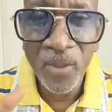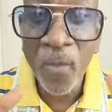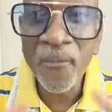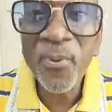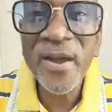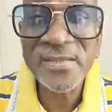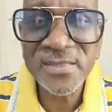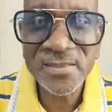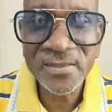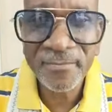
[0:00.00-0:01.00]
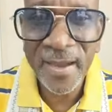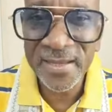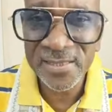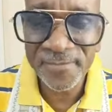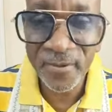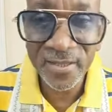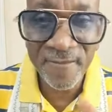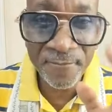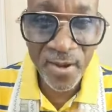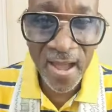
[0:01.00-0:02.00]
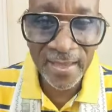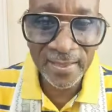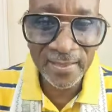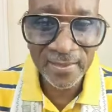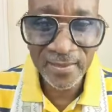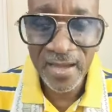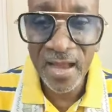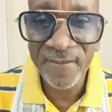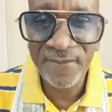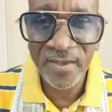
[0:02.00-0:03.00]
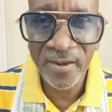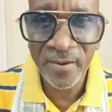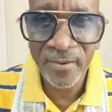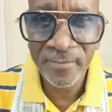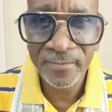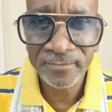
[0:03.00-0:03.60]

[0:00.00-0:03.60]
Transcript: oppressed by the spirit of pride and fear.